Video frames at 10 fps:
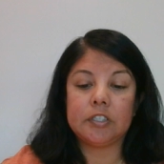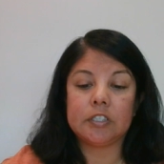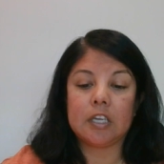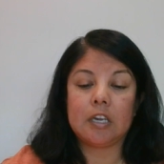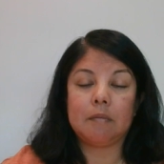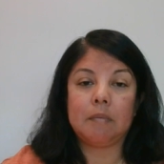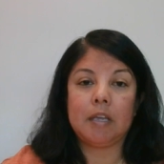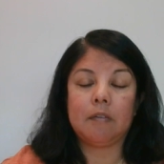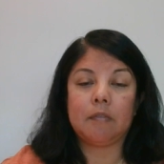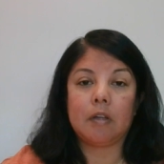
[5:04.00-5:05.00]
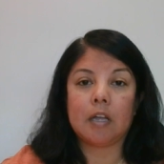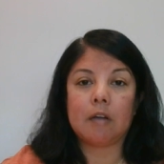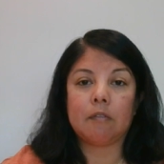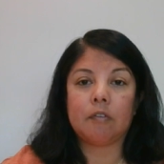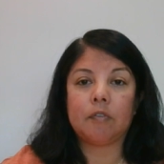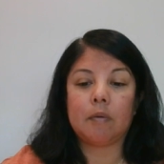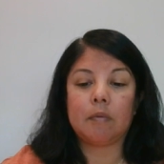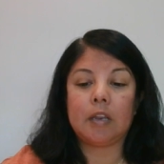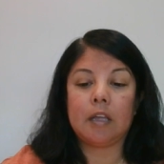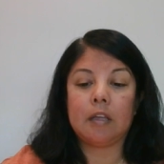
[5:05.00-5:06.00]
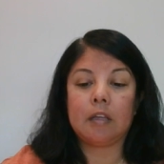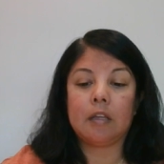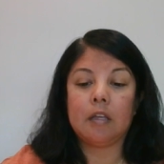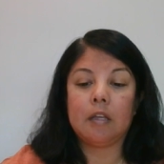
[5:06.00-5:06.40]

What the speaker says: is going to be covered from the